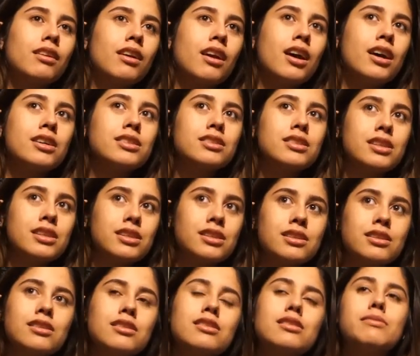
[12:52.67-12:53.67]

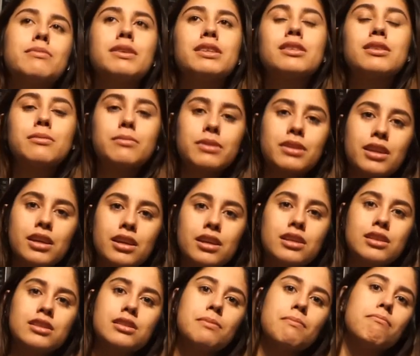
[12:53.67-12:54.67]
cousins my
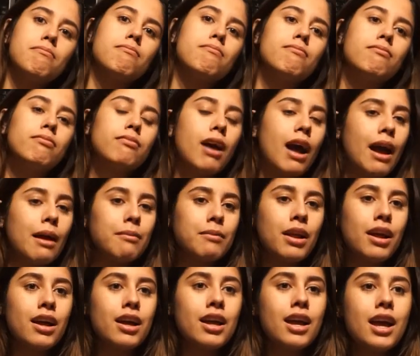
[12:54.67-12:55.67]
siblings mm, i'm
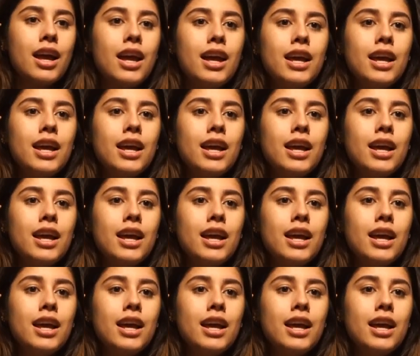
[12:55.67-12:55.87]
not